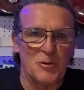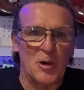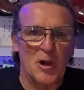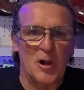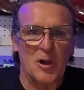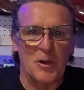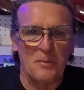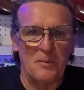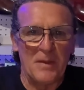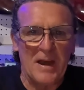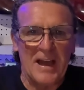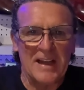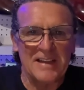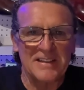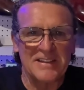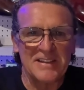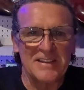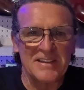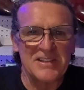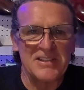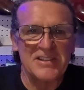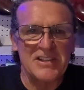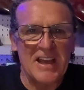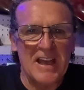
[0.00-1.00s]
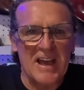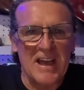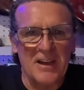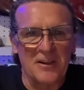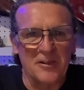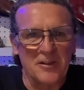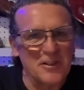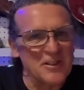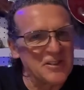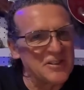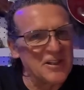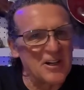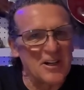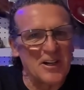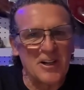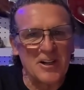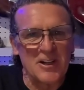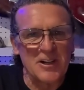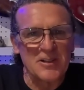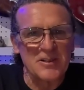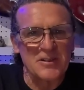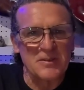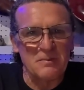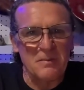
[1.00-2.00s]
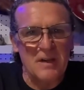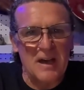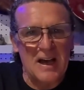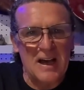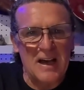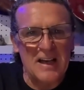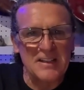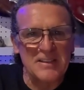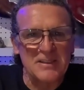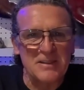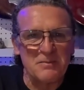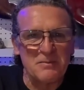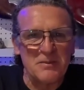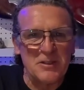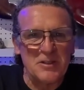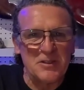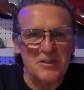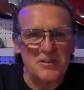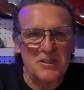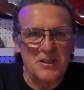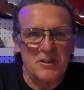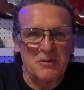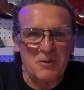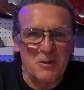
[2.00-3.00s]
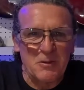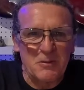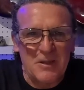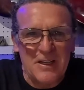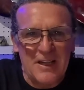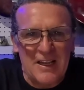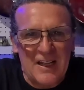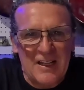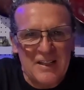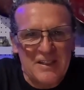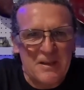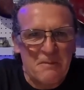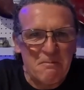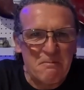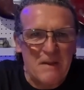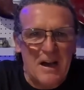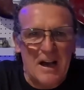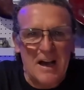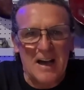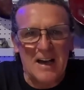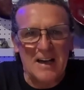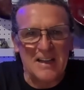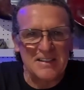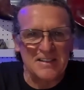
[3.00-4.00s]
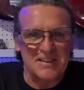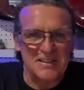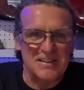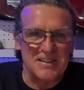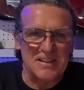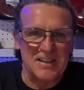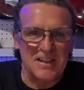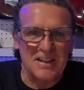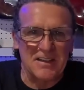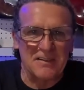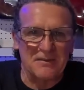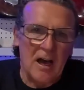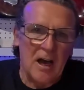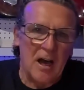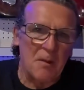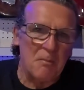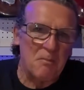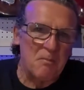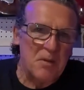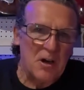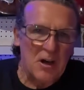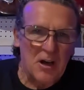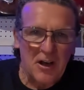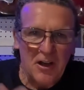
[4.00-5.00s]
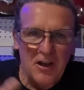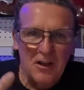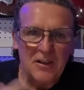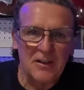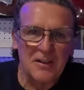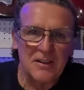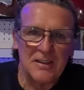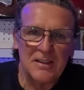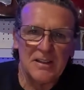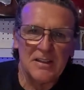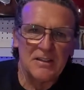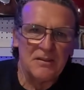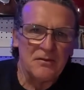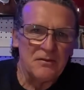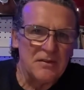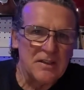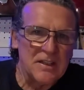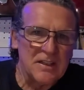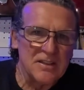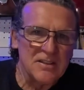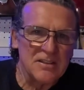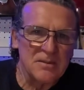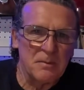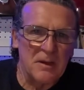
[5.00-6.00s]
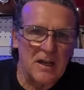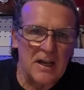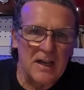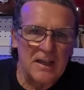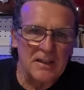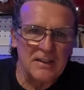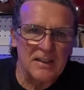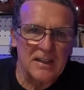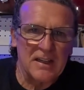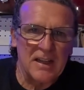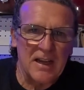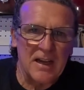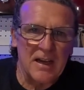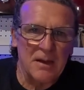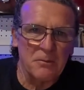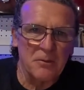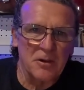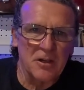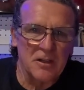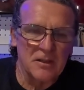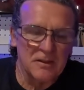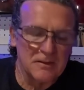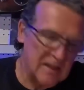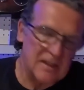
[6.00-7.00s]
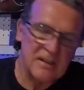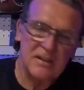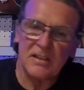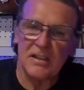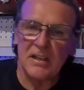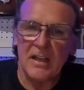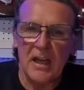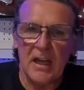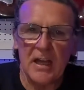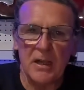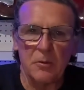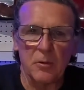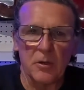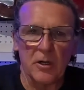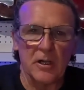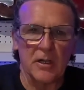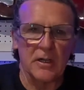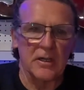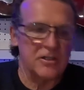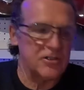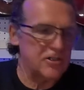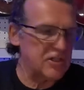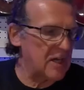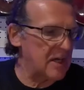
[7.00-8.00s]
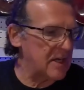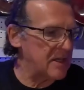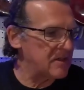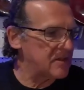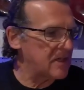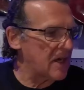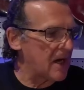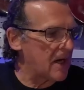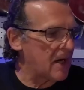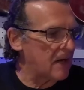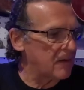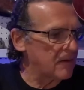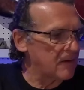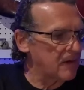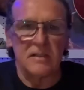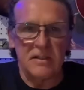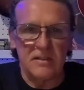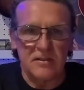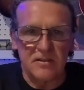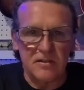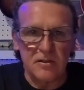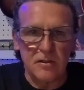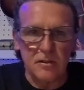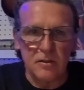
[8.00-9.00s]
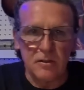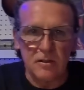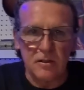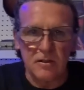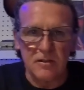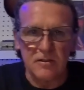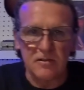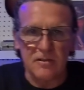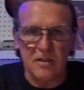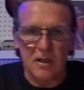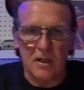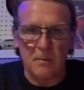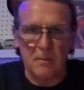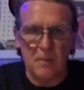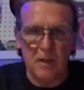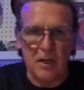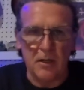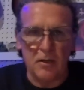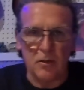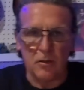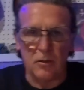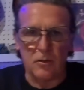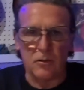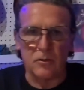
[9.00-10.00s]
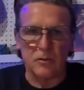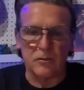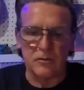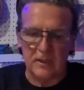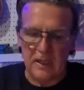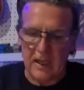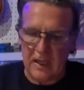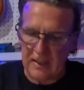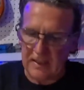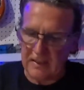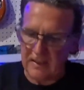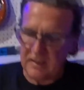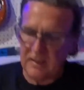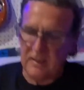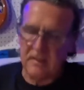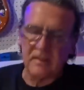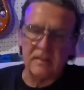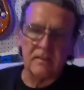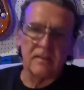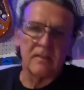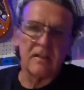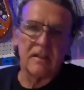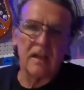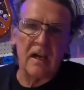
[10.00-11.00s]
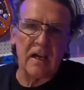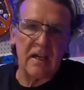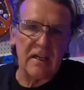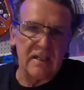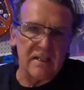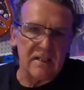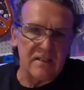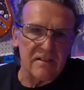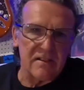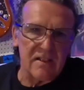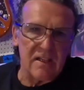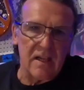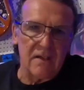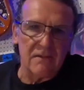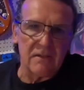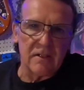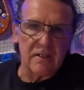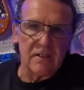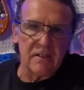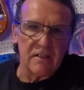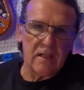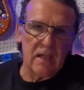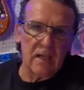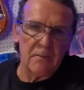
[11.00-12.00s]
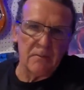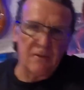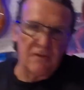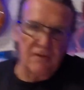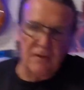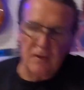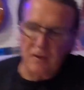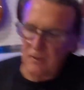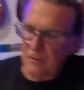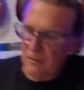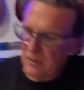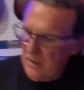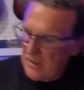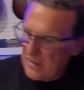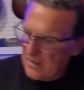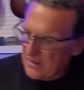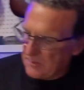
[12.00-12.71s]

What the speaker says: Welcome back to the channel, Guitars, Mods, and Music, where we like to mod stuff. I'm Paul. Vita's behind the camera, and today we're going to change out these tuners on my old 1997 Epiphone Les